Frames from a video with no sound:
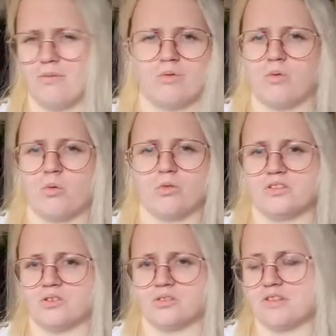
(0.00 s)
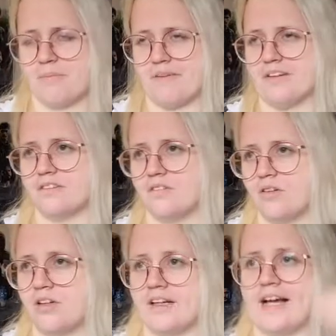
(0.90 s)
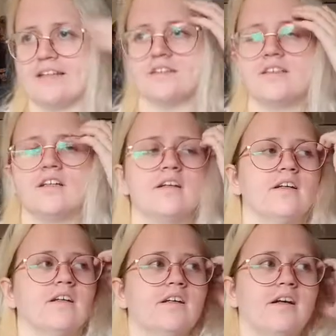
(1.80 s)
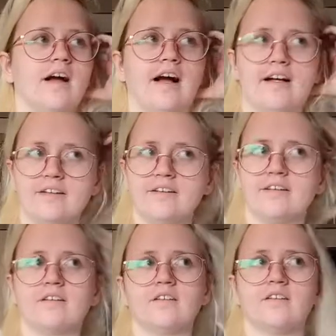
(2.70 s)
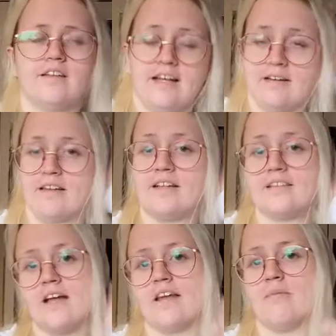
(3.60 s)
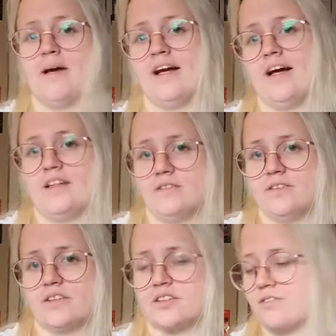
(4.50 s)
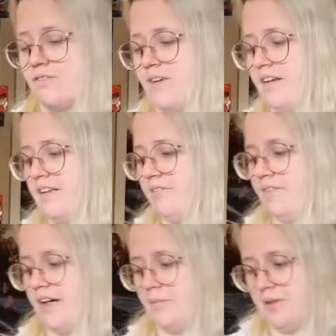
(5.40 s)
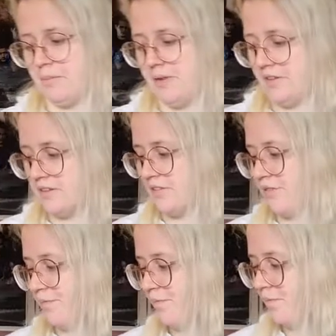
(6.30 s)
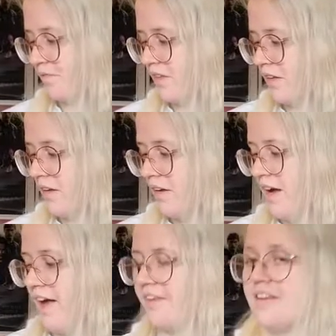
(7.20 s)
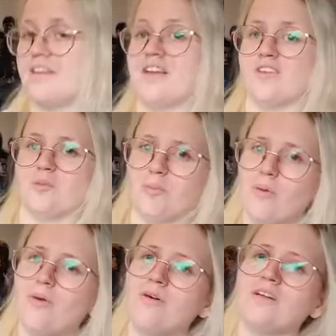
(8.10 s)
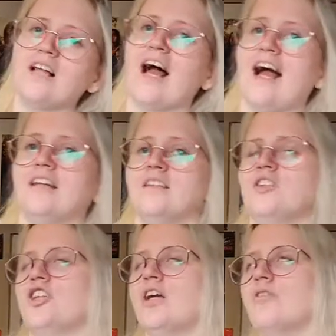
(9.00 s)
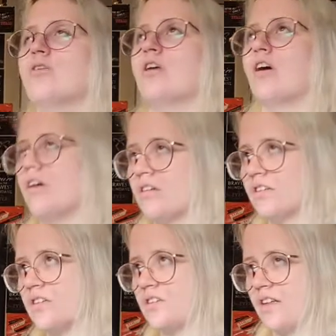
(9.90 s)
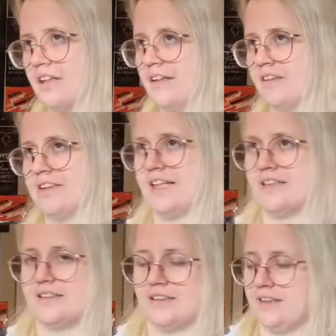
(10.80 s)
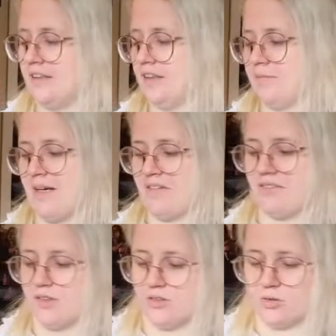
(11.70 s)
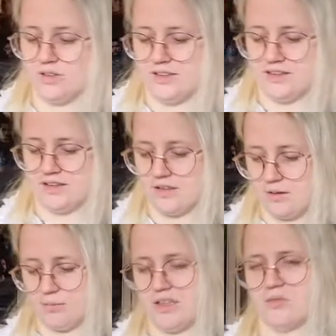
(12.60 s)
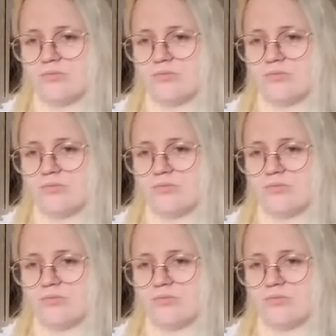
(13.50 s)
thorns or something on her gate. And yeah, that's how they met, and it was very, very manipulative. And then there's a ball, and the general girls are irritating, and they make fun of Cordelia, and I'm like...